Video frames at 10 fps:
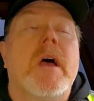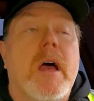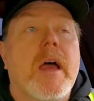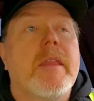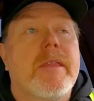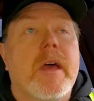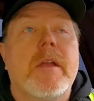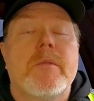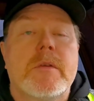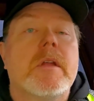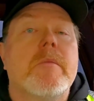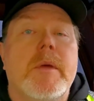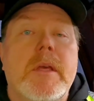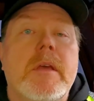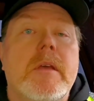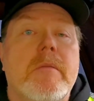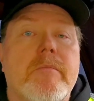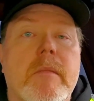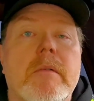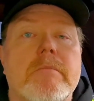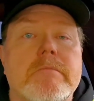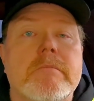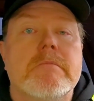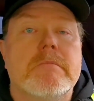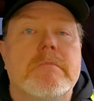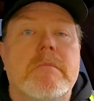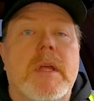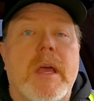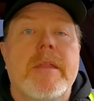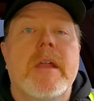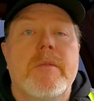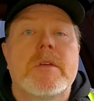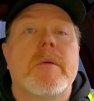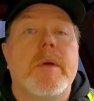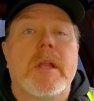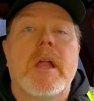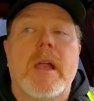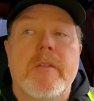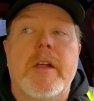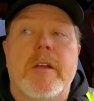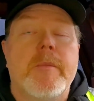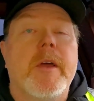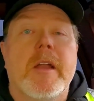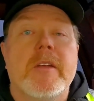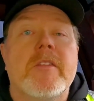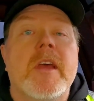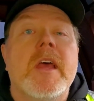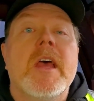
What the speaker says: I thought he was going to be a lot heavier, to be honest.